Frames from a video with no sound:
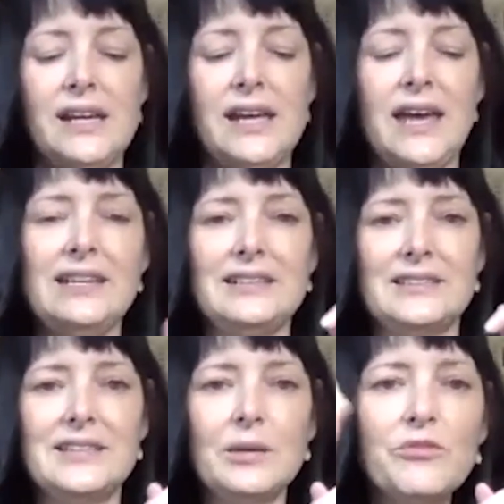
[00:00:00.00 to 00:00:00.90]
and it's
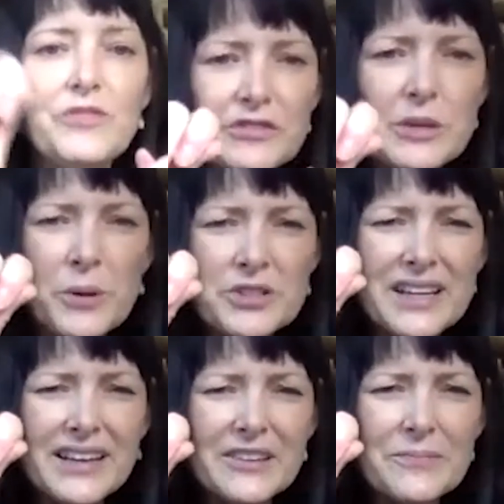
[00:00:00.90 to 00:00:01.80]
dimmed
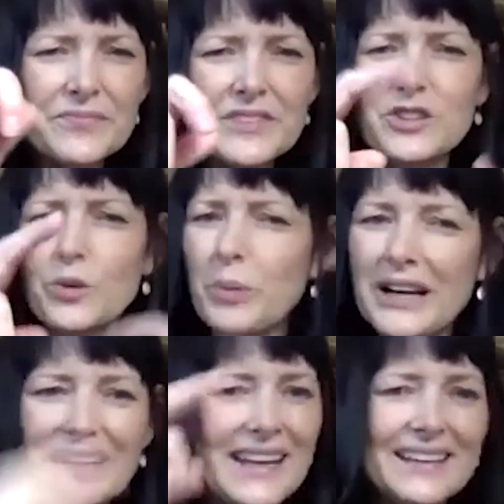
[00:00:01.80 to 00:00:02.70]
50%, then your
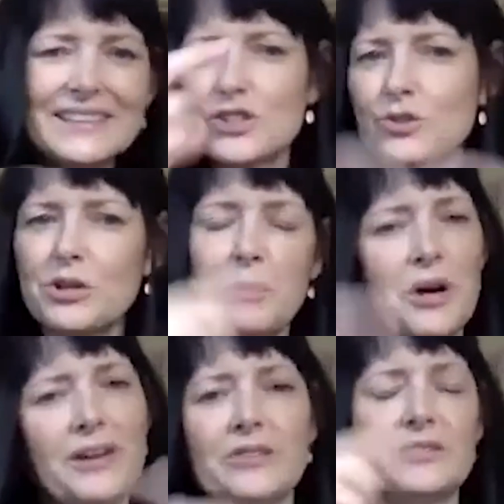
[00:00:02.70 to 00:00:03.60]
body can't excrete
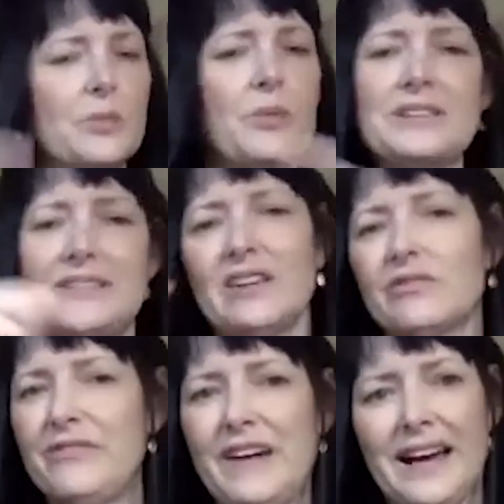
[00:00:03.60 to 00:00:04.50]
bile to break
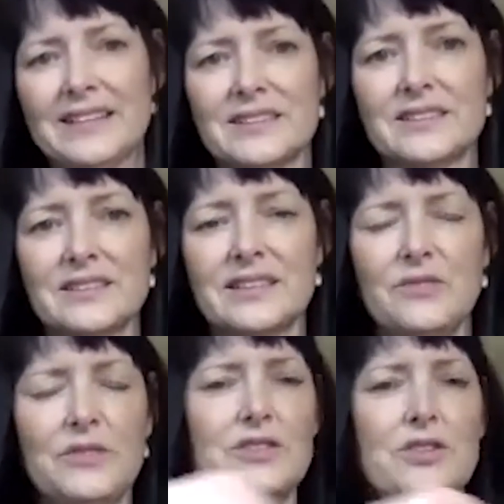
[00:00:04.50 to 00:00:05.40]
down fats.
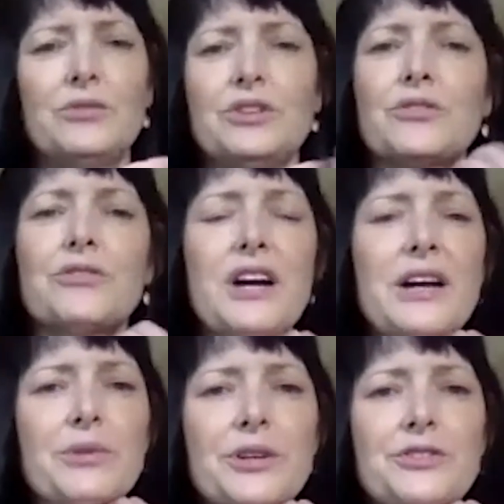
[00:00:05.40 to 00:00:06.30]
If it's going to your
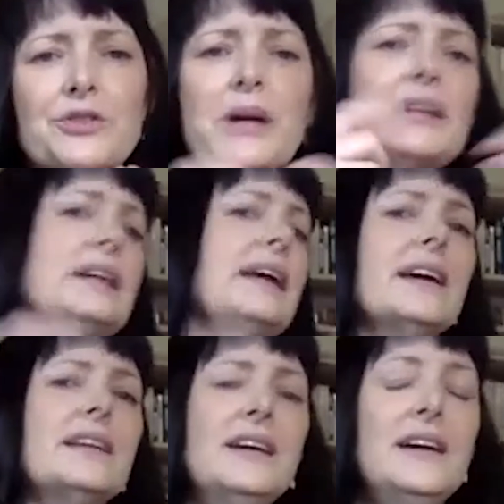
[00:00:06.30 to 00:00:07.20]
thyroid, your body
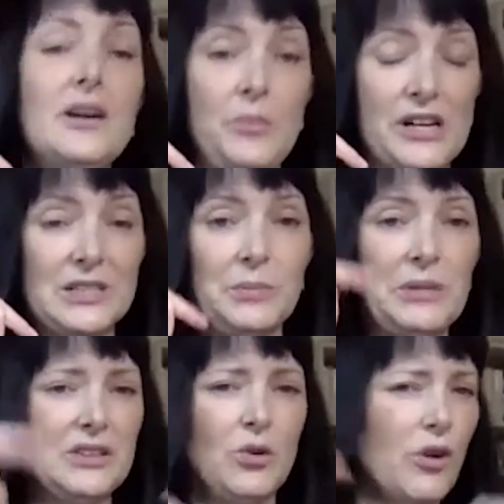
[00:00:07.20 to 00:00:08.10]
can't possibly
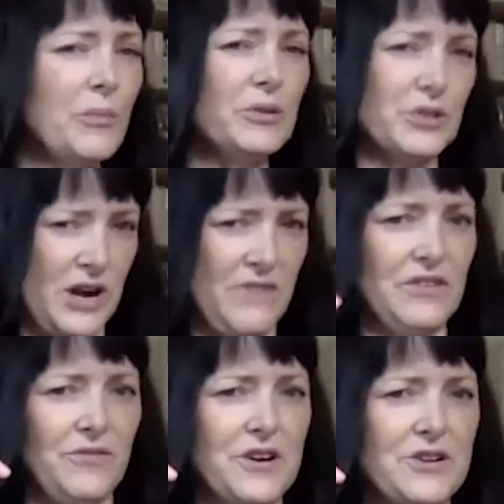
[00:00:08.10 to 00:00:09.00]
make the hormones or have
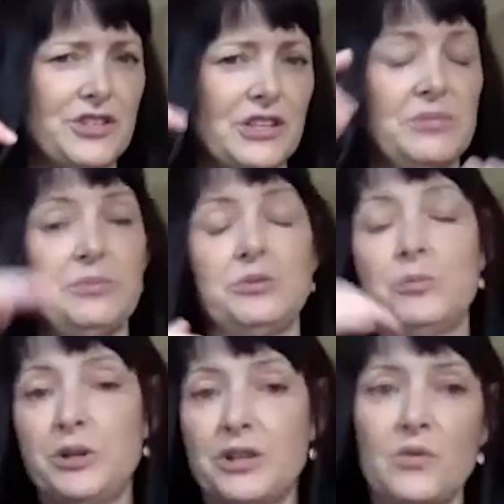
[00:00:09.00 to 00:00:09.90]
the function. People
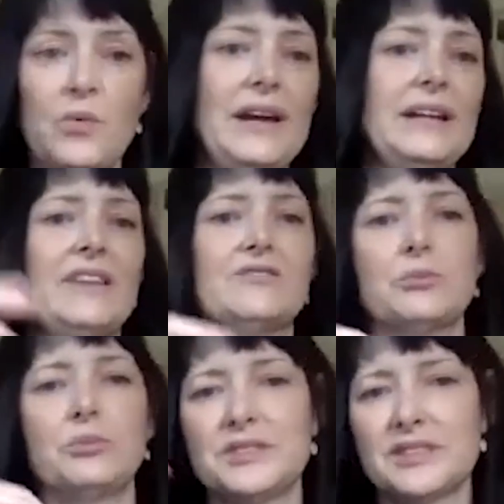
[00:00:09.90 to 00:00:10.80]
will put on weight, have
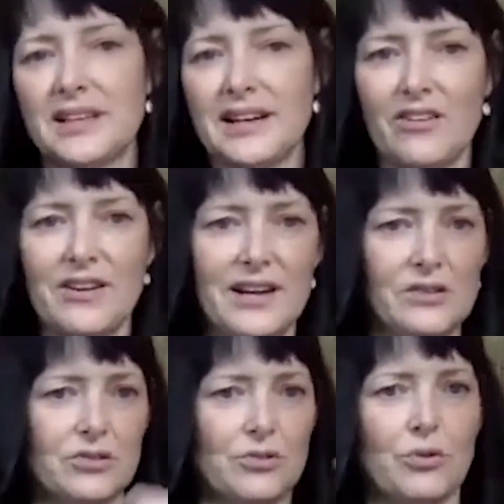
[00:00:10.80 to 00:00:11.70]
trouble with skin, hair, and
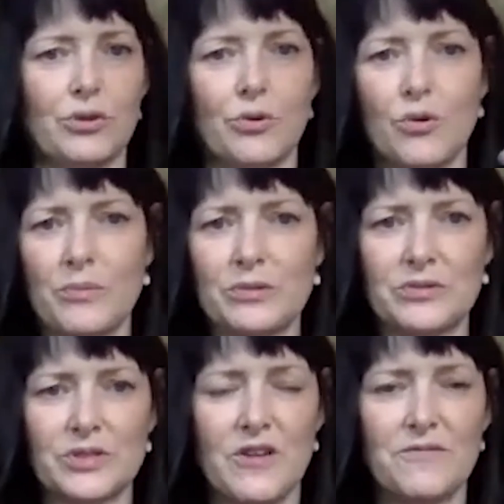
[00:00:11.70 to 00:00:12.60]
nails, throw all their
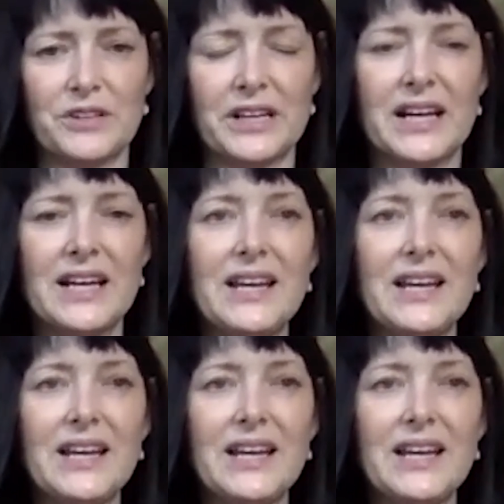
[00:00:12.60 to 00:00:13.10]
hormones off. Like